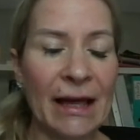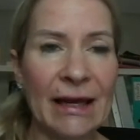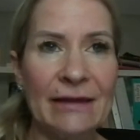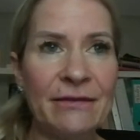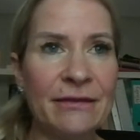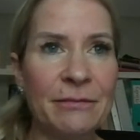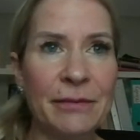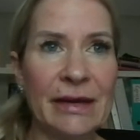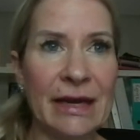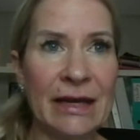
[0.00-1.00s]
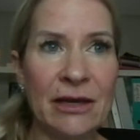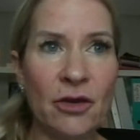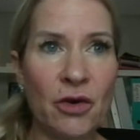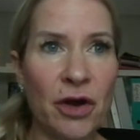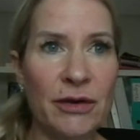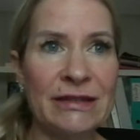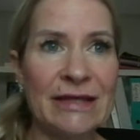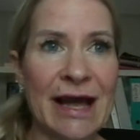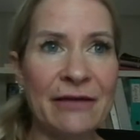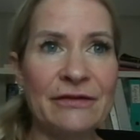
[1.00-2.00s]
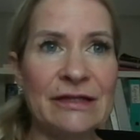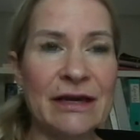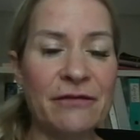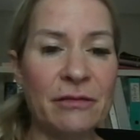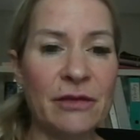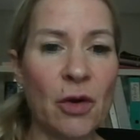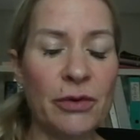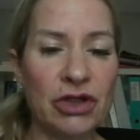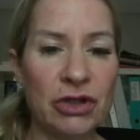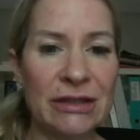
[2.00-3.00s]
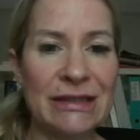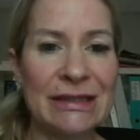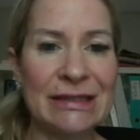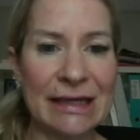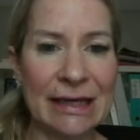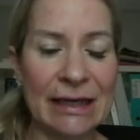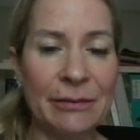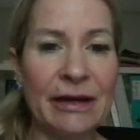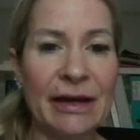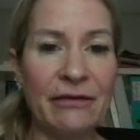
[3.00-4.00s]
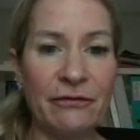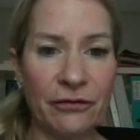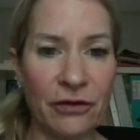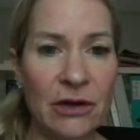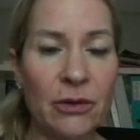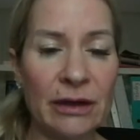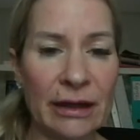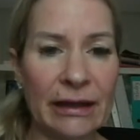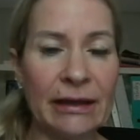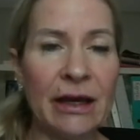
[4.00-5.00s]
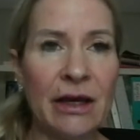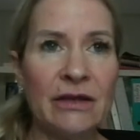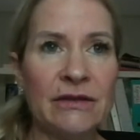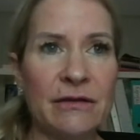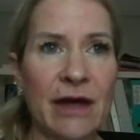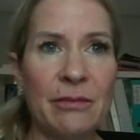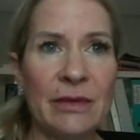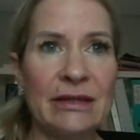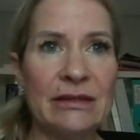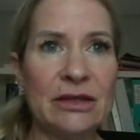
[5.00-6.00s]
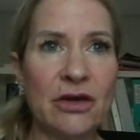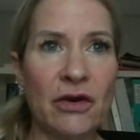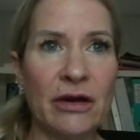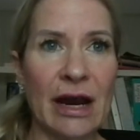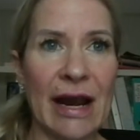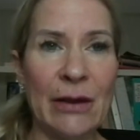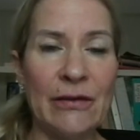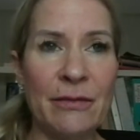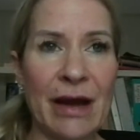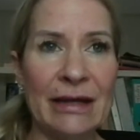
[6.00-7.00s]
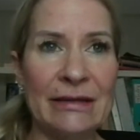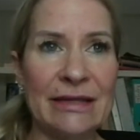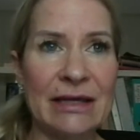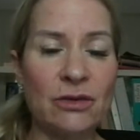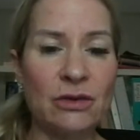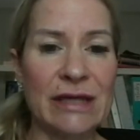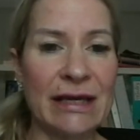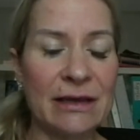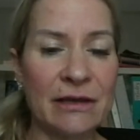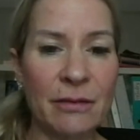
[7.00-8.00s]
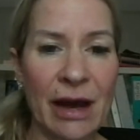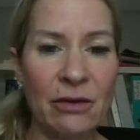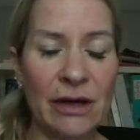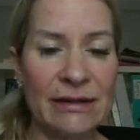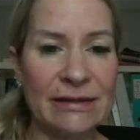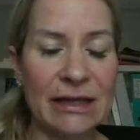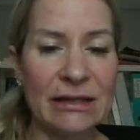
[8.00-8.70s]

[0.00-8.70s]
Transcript: In the beginning, you're going to have to give them the opportunity to eliminate frequently. So that means, allowing them access or taking them out, let's say,